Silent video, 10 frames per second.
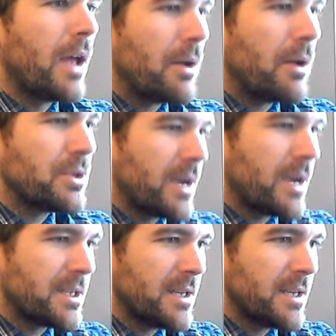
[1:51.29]
How would you
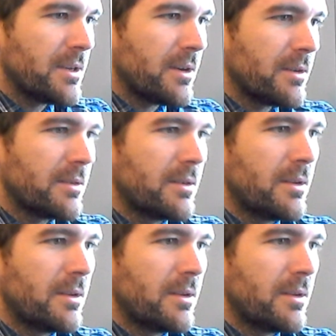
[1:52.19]
rate Tinder?